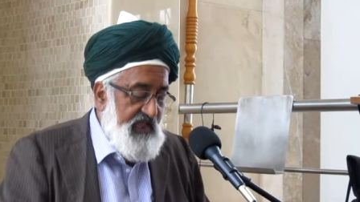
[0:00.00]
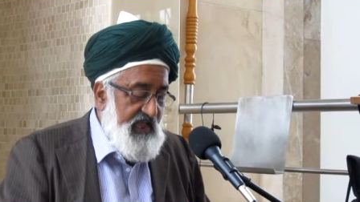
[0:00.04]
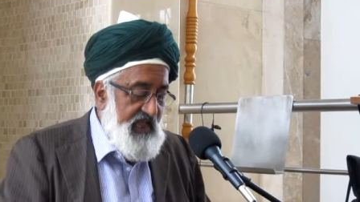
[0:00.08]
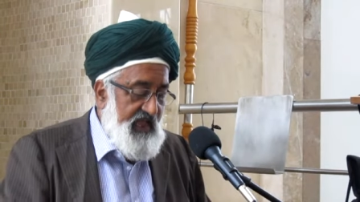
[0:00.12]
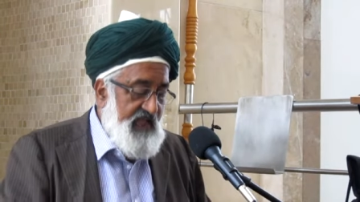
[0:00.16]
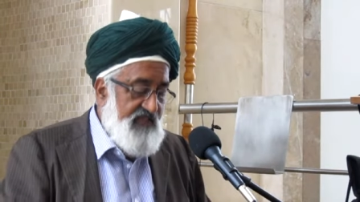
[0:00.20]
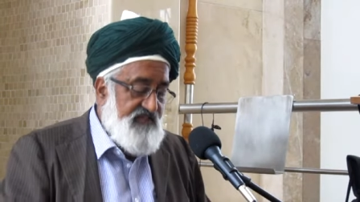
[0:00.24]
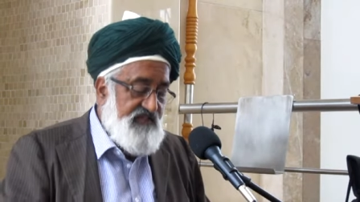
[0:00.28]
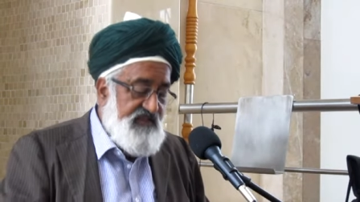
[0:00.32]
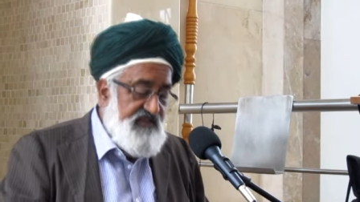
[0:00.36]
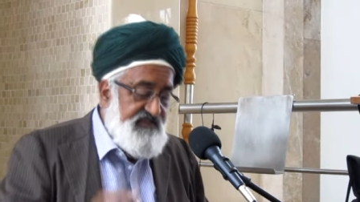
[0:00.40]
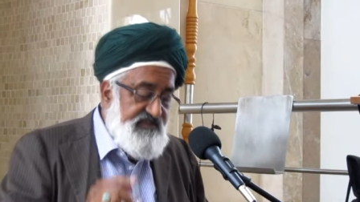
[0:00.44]

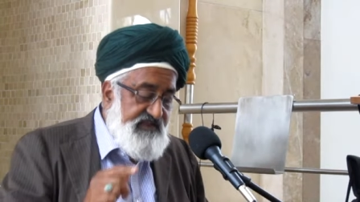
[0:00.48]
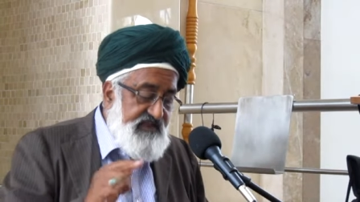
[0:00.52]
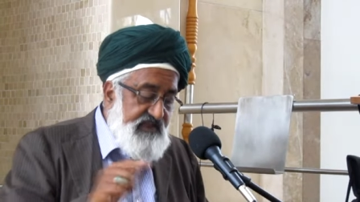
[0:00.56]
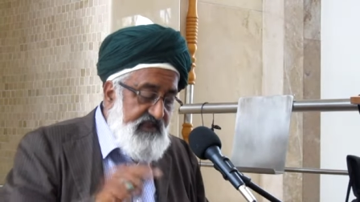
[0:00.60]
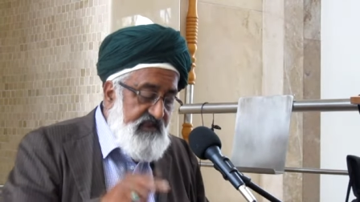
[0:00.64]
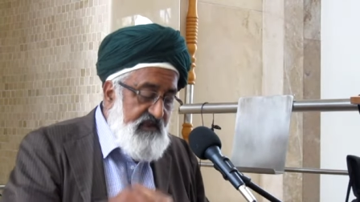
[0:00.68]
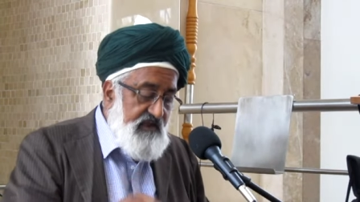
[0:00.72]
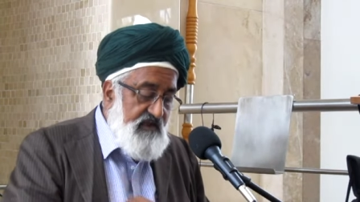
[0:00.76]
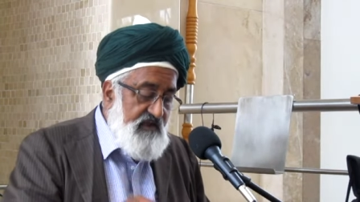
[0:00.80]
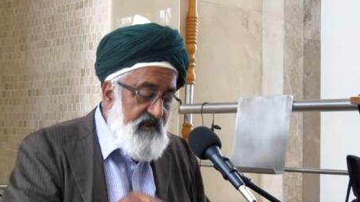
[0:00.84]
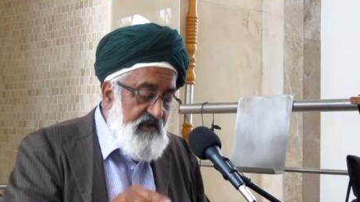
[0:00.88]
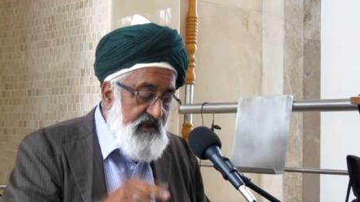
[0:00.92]
And this
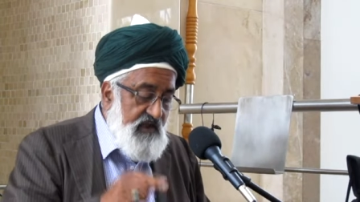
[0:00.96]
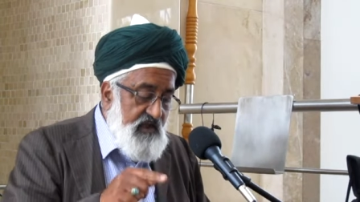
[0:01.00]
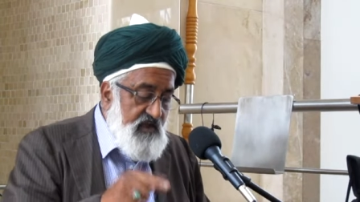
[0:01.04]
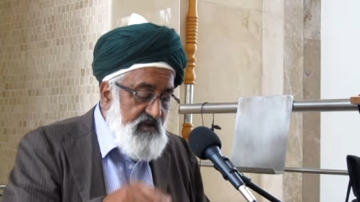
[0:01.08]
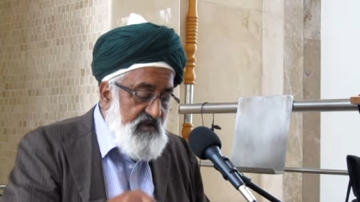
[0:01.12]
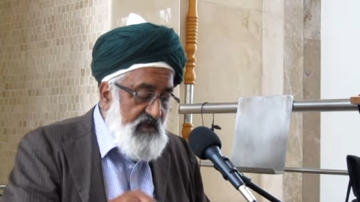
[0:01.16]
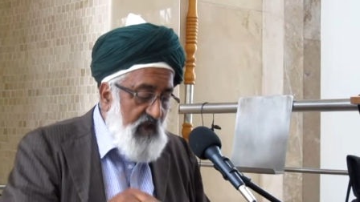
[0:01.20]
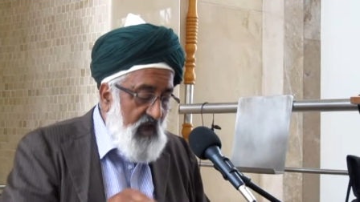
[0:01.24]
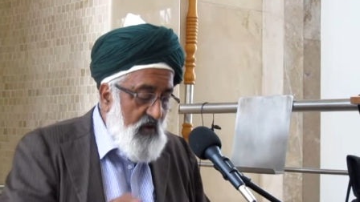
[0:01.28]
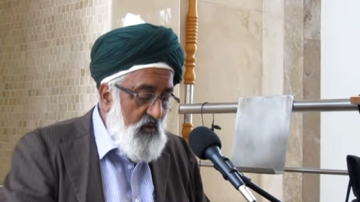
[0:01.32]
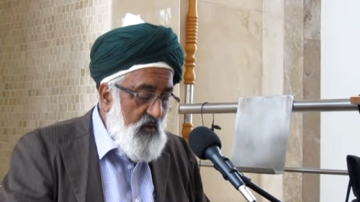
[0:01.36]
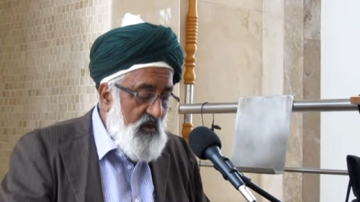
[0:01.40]

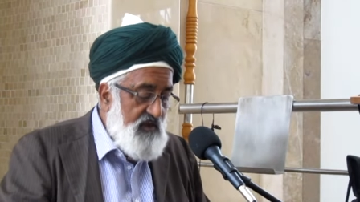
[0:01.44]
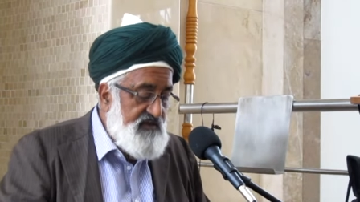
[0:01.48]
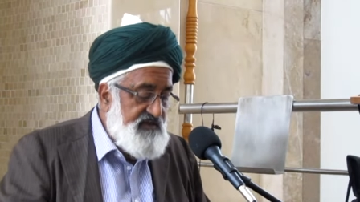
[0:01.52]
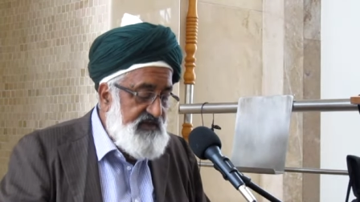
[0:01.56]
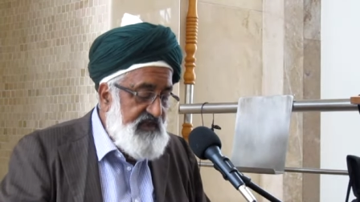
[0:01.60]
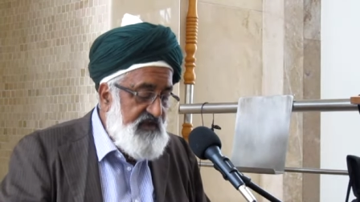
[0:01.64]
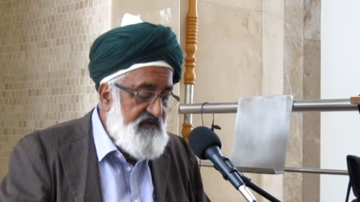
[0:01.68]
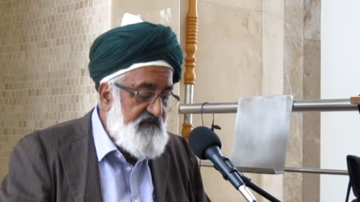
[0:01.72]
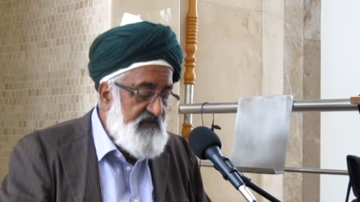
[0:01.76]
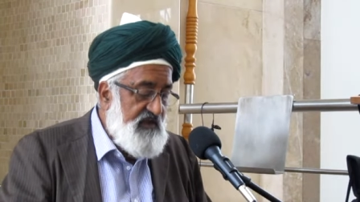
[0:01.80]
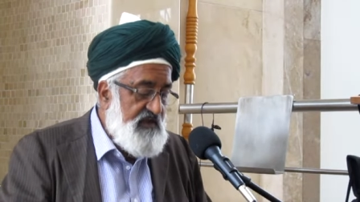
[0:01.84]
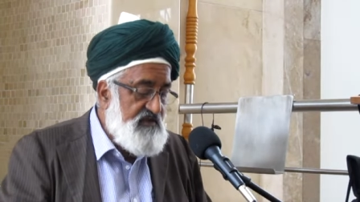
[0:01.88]
khirka was
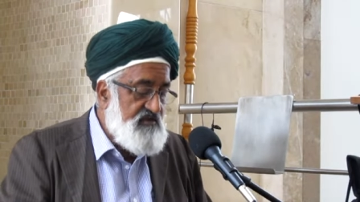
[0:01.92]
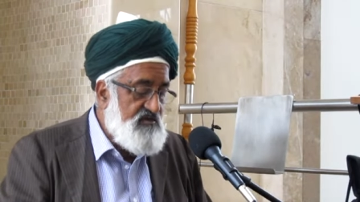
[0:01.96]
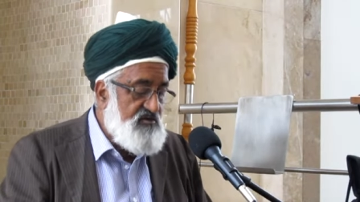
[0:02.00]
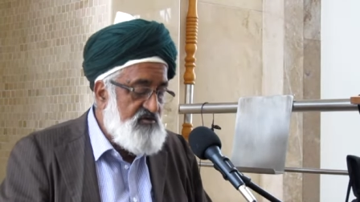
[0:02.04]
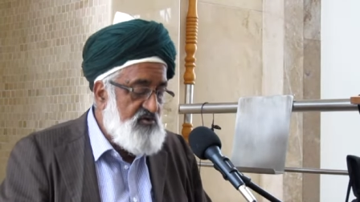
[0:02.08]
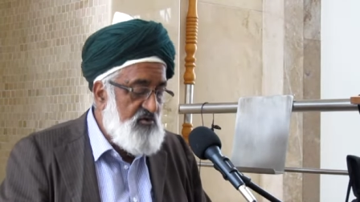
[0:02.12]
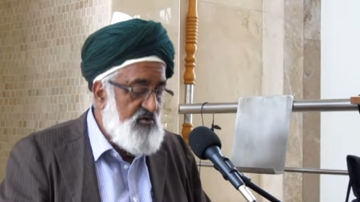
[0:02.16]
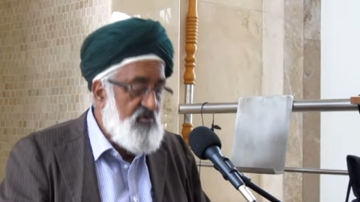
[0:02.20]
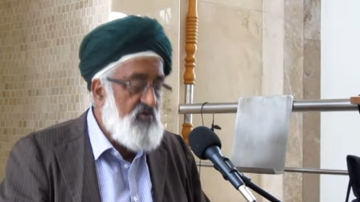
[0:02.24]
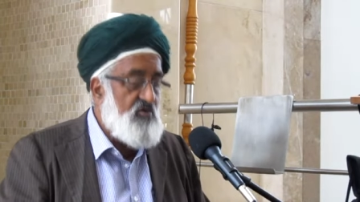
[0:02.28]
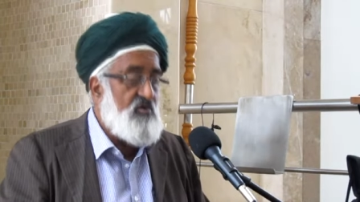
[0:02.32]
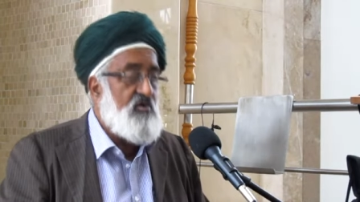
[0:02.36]
given
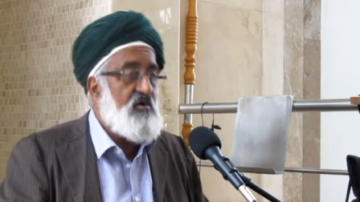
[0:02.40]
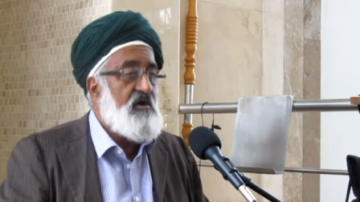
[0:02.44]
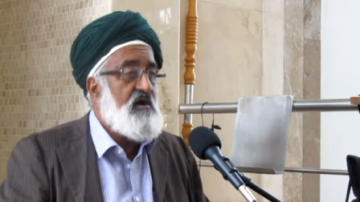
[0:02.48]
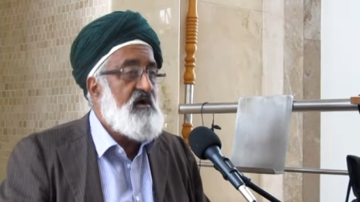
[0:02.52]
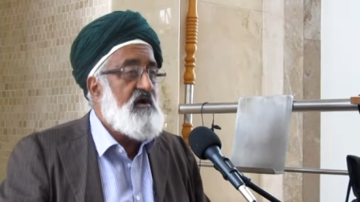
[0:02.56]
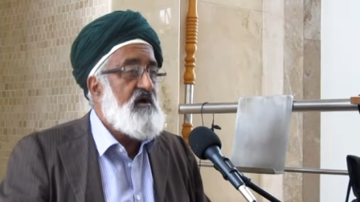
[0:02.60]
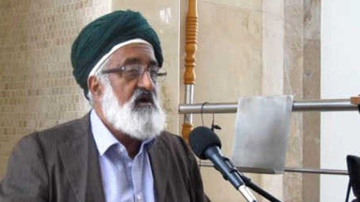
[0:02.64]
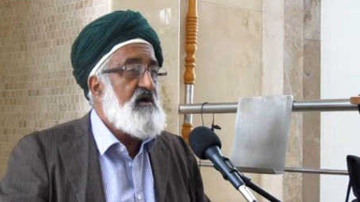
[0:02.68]
to